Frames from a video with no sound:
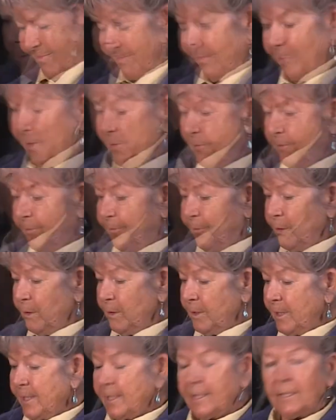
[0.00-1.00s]
The
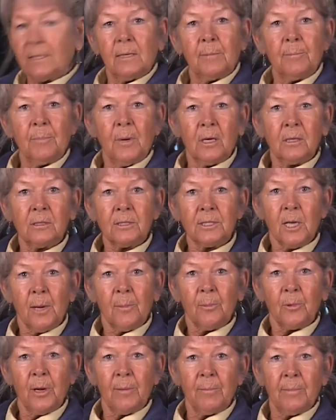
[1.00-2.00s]
first bottle
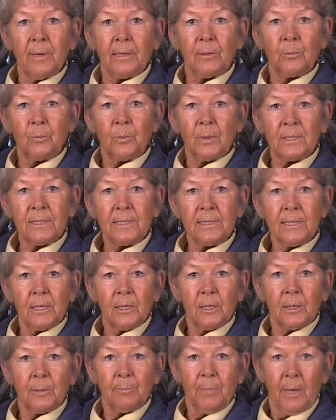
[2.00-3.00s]
stopper I made was
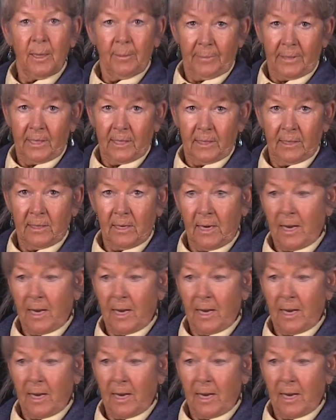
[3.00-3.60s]
the pumpkin,